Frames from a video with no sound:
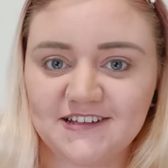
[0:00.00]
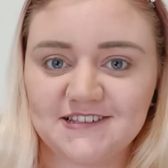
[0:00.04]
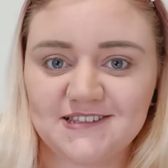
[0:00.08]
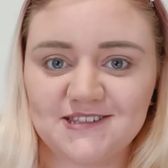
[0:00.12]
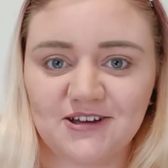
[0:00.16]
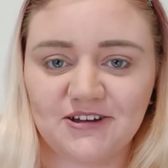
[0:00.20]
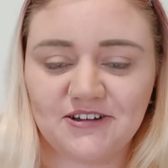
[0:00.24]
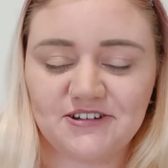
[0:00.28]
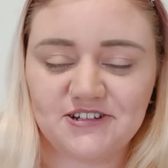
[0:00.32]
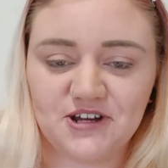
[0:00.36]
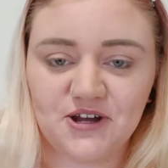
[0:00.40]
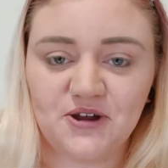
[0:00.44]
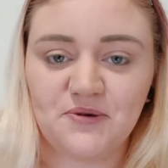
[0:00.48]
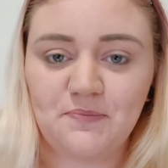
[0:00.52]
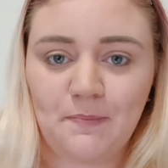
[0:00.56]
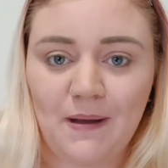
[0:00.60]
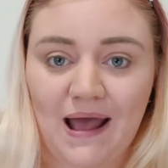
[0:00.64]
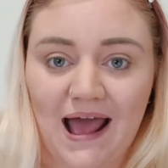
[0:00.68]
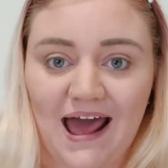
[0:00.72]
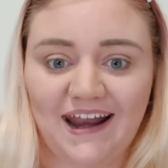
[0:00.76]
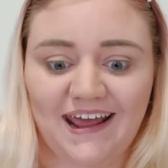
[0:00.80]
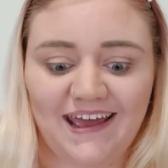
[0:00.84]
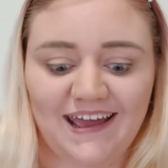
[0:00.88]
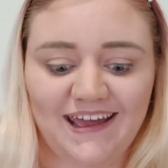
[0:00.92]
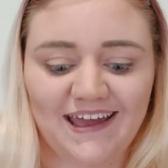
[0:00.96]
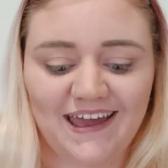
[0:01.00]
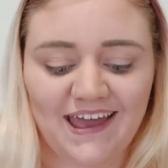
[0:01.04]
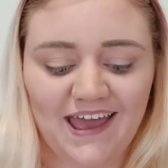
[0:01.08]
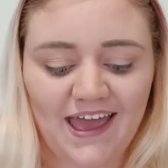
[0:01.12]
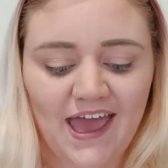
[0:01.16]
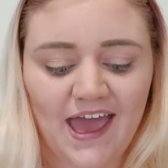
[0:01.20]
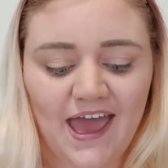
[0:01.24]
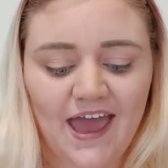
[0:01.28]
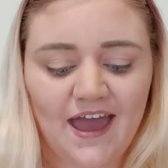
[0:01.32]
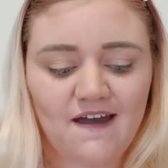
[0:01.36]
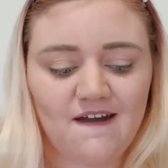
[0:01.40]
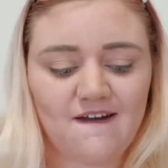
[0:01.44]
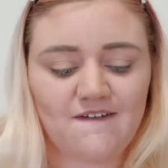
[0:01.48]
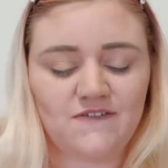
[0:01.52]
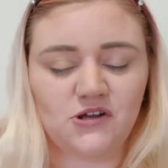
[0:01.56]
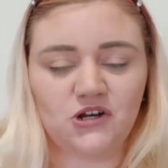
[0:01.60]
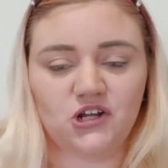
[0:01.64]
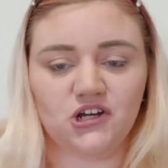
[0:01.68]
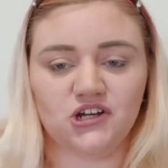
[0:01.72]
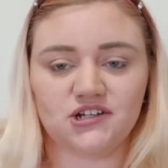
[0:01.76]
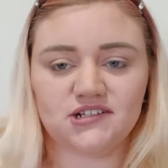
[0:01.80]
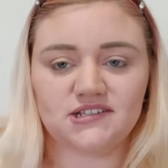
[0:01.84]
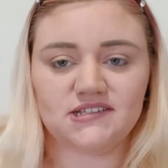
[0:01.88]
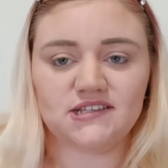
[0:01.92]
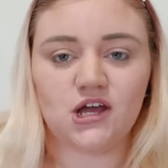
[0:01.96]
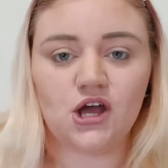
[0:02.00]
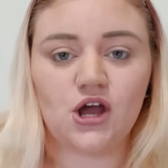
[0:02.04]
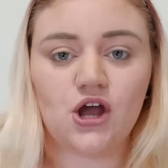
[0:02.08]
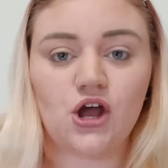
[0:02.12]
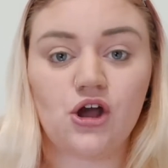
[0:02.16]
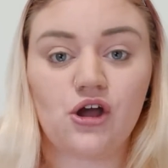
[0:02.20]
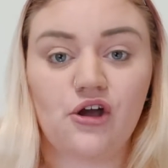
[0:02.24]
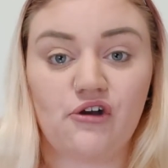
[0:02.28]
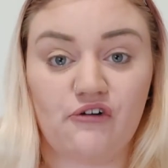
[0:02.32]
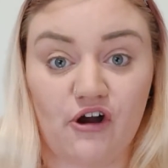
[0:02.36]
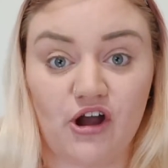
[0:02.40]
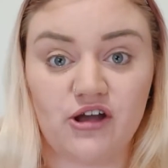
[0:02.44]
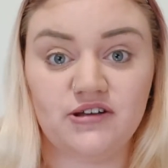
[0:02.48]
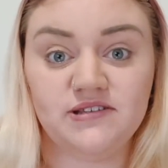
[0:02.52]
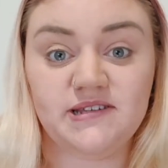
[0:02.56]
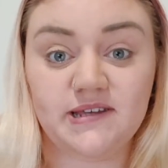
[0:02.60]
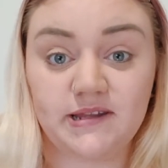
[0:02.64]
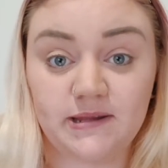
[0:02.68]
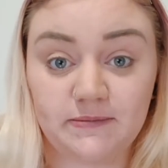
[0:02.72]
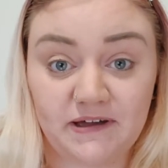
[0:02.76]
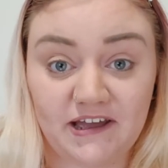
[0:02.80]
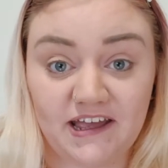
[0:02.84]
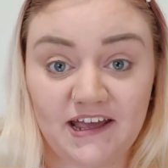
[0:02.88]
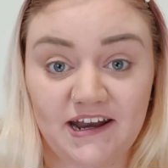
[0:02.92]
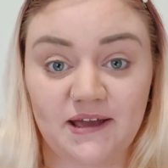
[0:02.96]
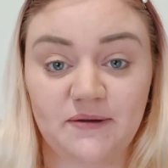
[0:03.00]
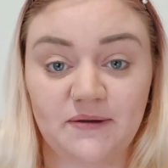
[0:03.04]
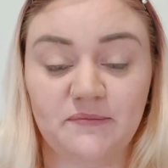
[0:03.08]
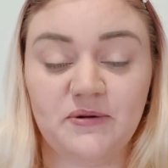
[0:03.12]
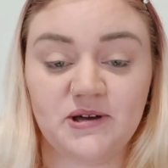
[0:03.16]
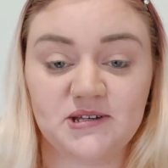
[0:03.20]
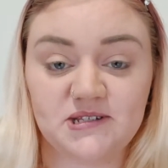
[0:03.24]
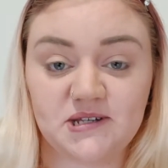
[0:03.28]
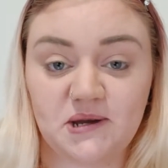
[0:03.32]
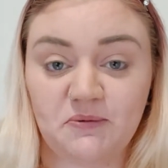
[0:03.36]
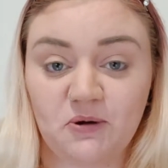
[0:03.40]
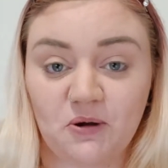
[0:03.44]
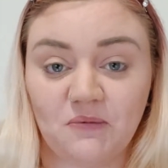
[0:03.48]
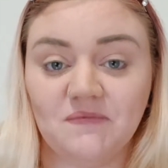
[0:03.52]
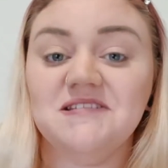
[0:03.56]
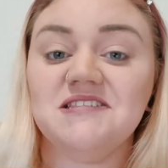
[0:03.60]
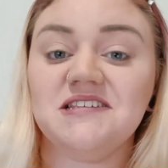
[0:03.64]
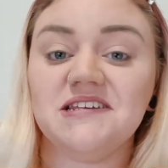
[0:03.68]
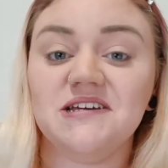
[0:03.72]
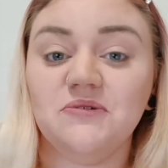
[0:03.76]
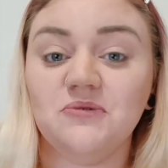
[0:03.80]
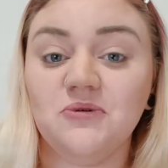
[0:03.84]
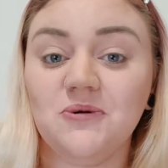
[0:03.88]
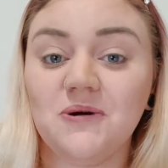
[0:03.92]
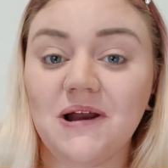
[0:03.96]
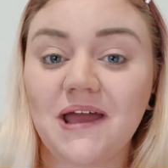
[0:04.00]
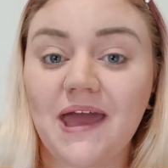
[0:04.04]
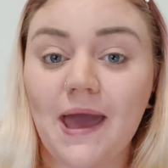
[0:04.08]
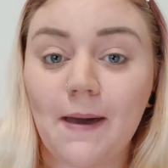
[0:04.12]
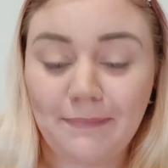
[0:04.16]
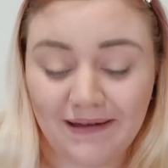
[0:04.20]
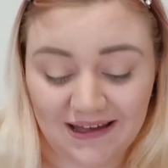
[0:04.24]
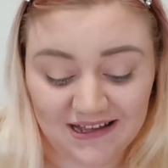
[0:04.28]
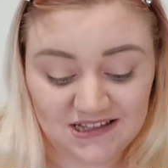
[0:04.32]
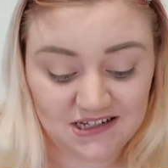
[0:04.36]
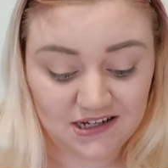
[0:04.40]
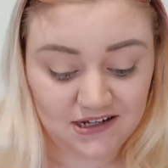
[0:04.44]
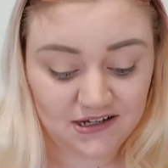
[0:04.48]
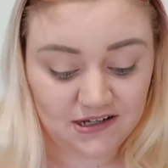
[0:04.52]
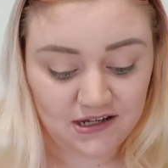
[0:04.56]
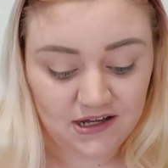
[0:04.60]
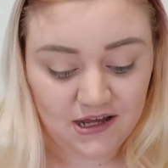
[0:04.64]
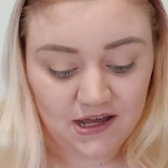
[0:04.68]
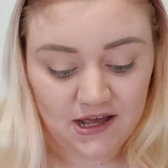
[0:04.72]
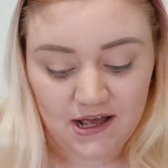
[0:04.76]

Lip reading: So don't panic if it looks gross at the beginning because I promise it will get better.